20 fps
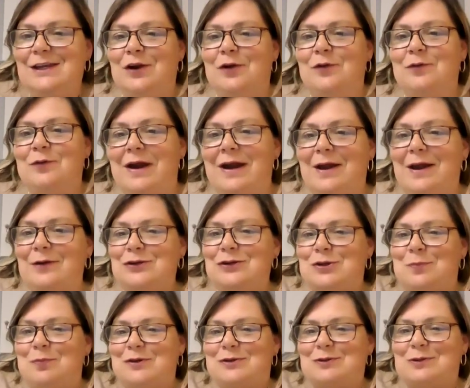write out
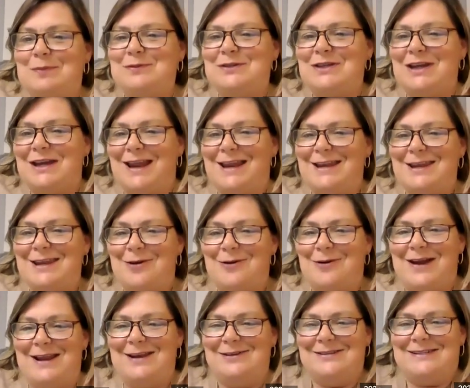your prescription and you
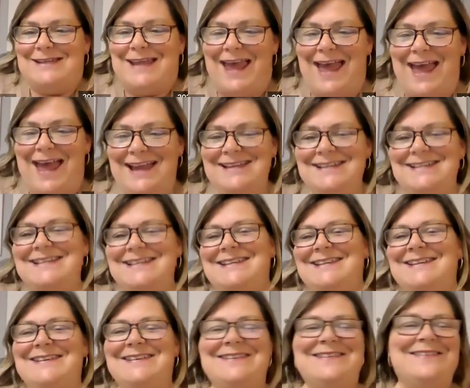don't understand,
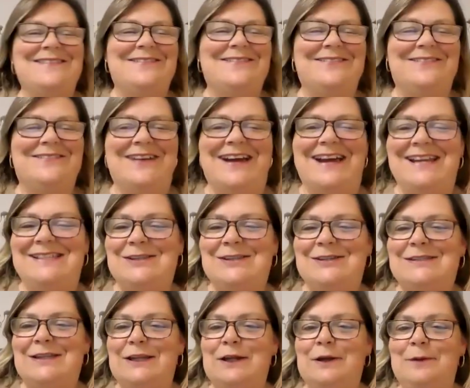right? So
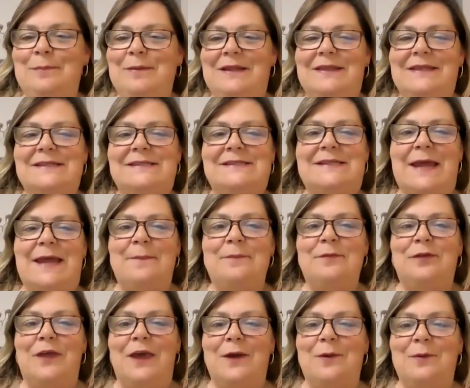it's a little bit the same
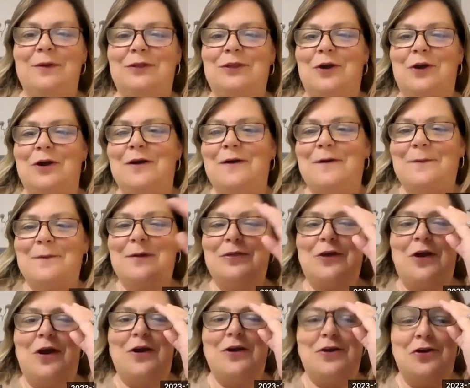thing with our
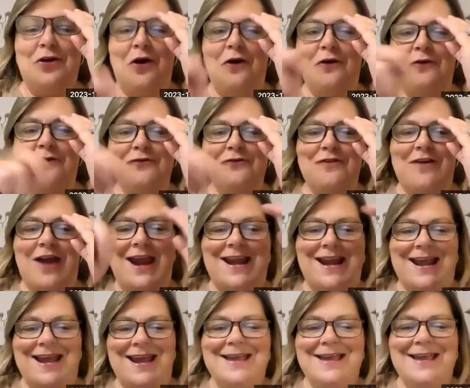note
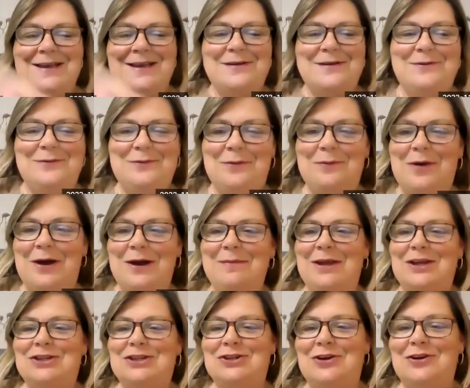writing. We want to
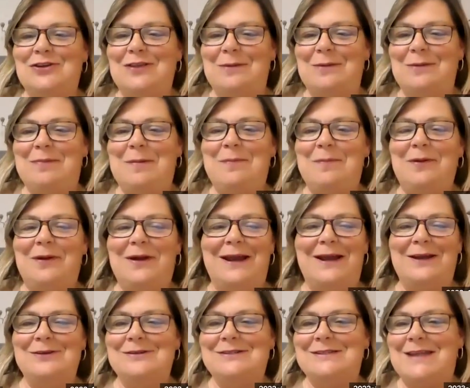make sure that people
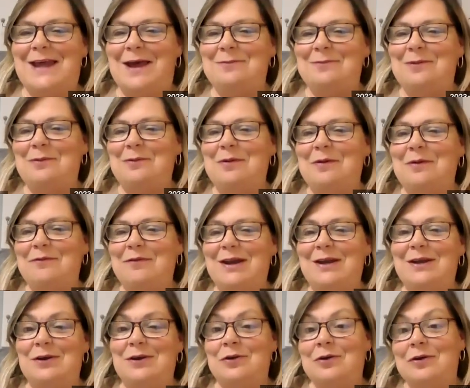can understand what we've
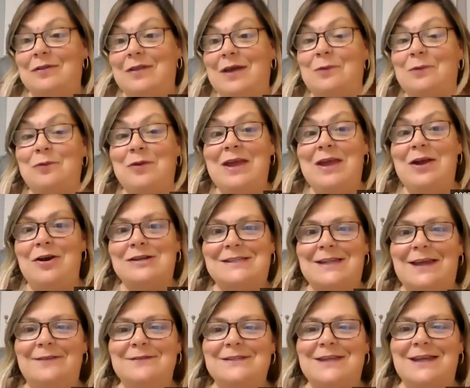written, or that we
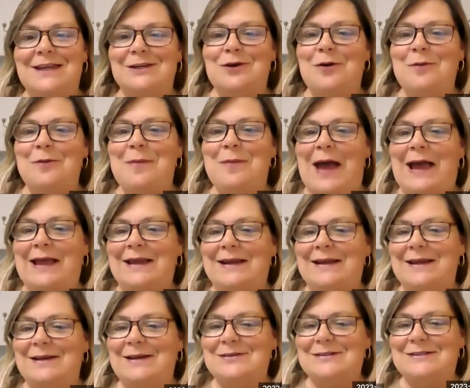ourselves can go back
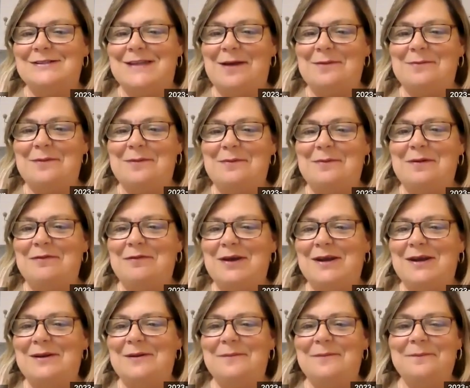and understand what we've
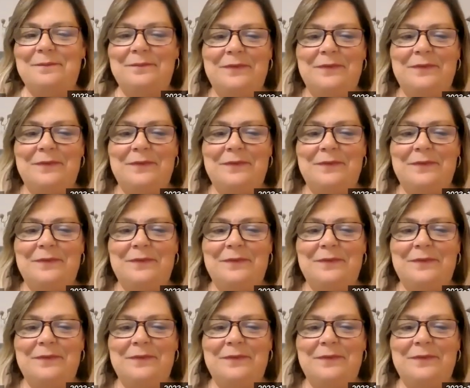written.